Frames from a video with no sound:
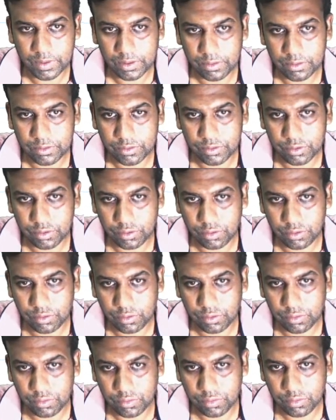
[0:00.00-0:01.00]

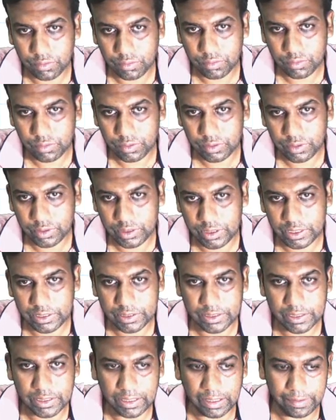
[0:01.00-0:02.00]
So this
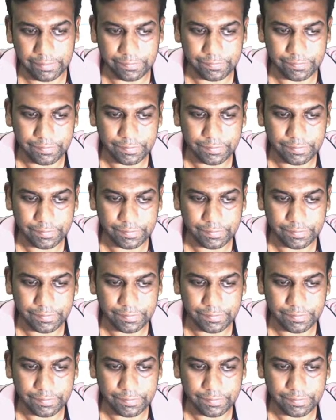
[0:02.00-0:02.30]
graph,